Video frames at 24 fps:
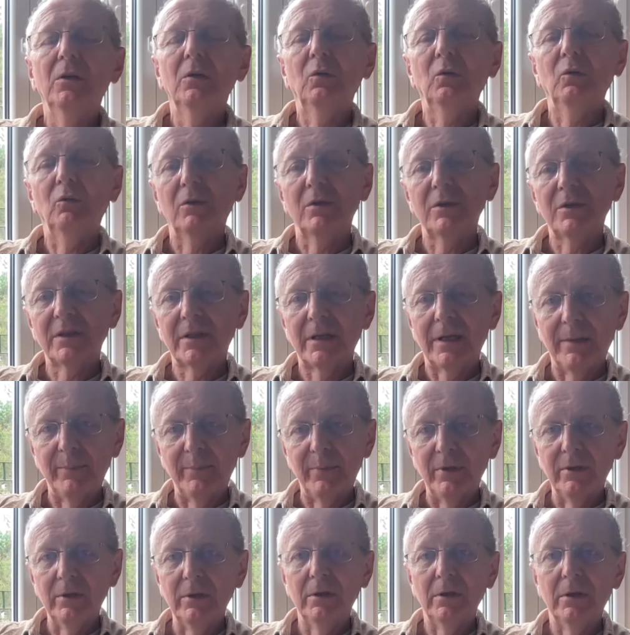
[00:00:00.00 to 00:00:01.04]
to what's
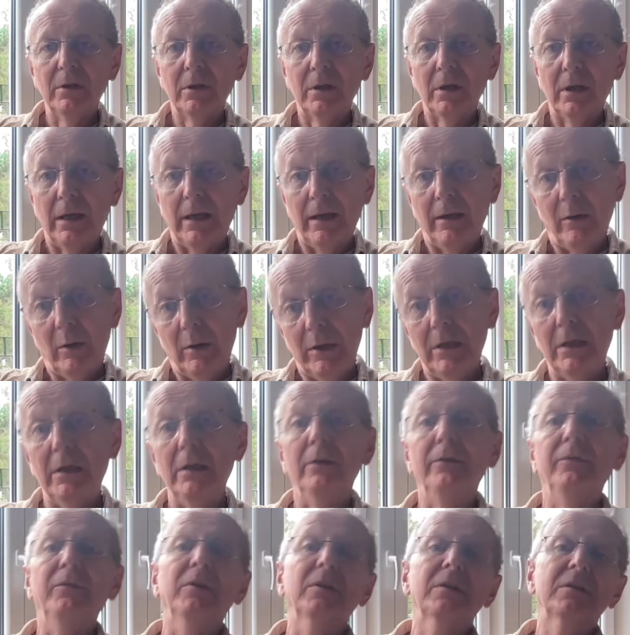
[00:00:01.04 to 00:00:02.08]
happening
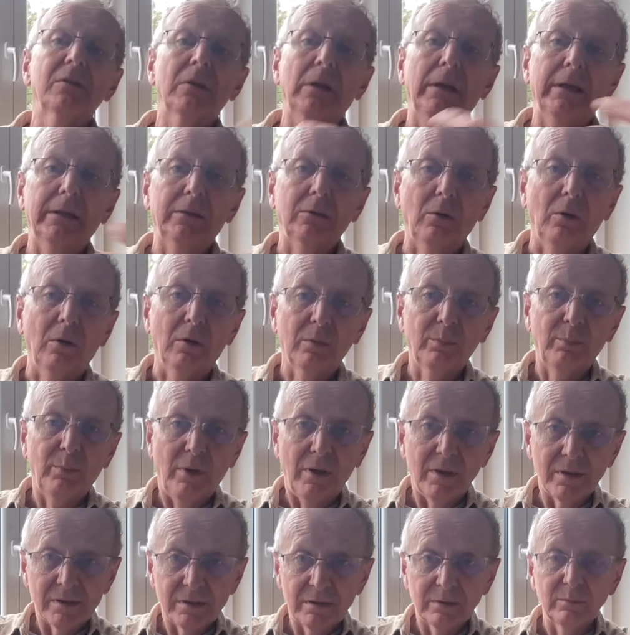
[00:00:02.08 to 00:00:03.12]
if it's at all
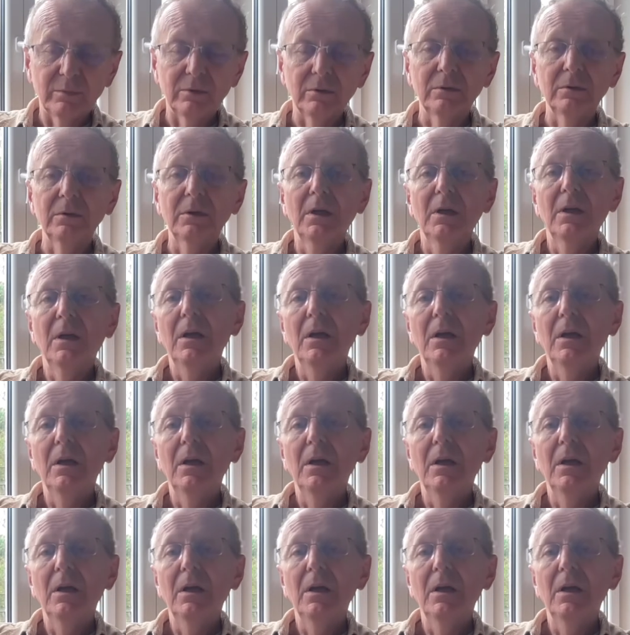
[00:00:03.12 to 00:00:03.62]
possible